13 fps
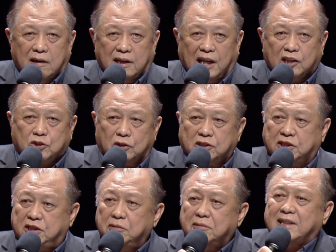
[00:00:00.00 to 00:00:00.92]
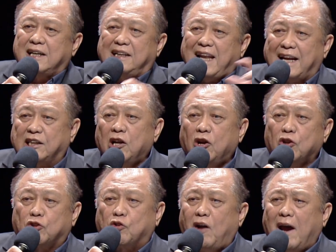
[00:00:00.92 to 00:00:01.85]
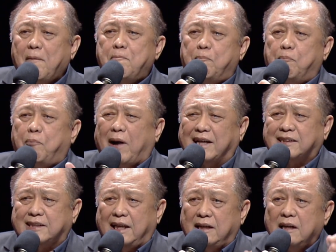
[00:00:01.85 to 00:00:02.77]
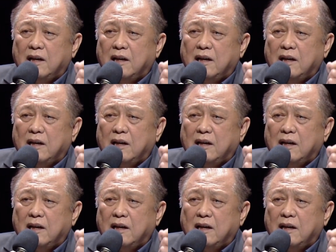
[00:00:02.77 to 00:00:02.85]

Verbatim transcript: they could still collect 12 baskets